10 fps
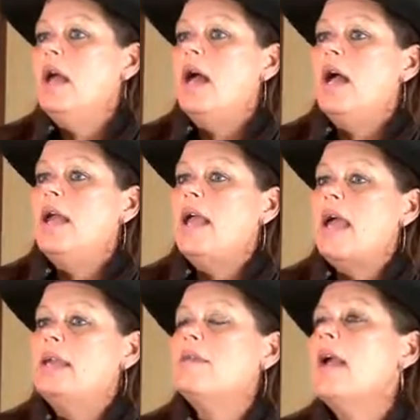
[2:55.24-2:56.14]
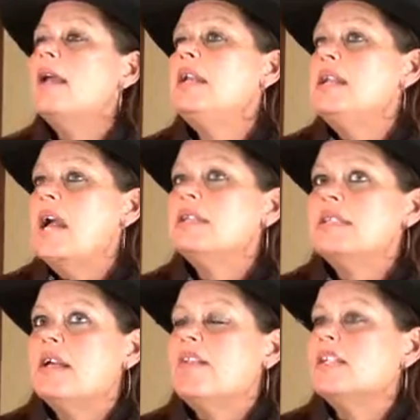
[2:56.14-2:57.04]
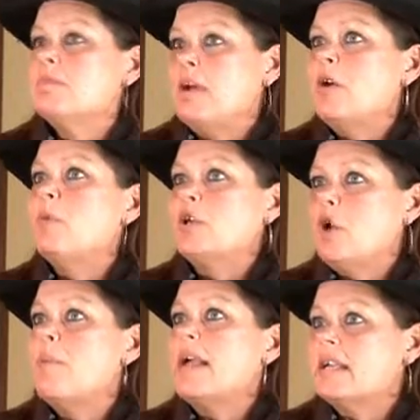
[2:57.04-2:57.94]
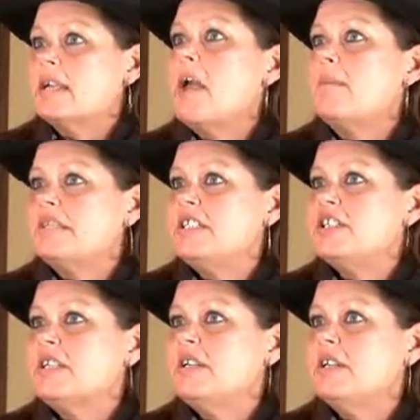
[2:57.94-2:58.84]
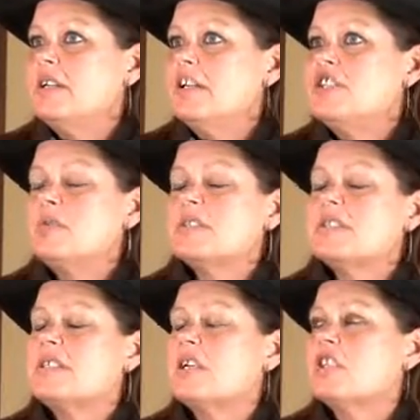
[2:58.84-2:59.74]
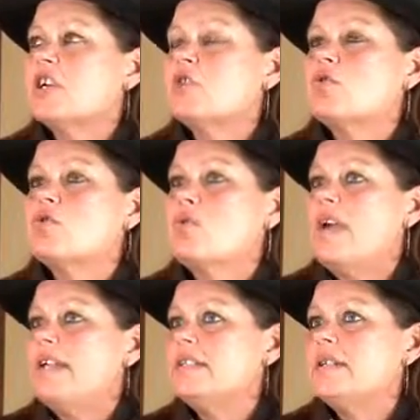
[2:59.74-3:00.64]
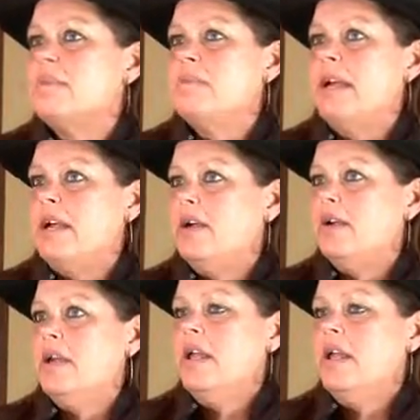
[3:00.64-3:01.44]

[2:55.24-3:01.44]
I never had any idea this mare would go back into competition. And she was such a great mare.